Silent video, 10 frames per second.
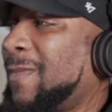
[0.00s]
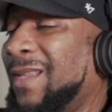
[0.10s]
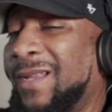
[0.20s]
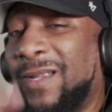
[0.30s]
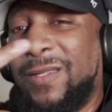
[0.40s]

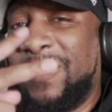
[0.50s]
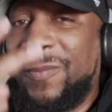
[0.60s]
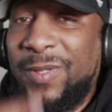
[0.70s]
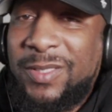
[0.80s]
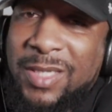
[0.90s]
All right.
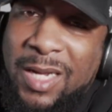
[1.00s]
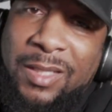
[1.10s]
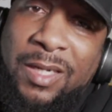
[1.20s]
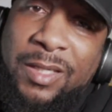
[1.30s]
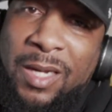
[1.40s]
Peace out.
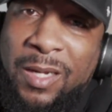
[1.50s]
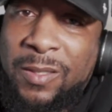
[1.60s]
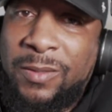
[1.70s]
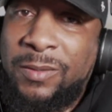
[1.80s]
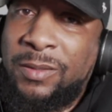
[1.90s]
Love y'all.
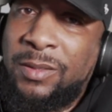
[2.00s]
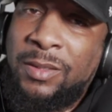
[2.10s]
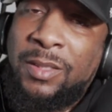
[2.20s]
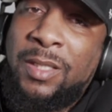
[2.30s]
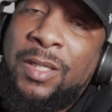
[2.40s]

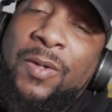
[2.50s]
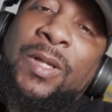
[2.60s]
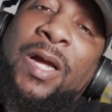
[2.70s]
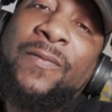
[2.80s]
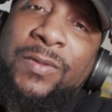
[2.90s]
Go
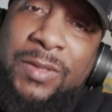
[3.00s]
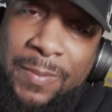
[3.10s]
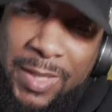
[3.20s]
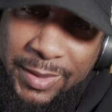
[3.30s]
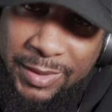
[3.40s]
love on
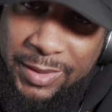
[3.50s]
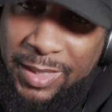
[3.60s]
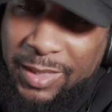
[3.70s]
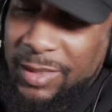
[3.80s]
somebody today.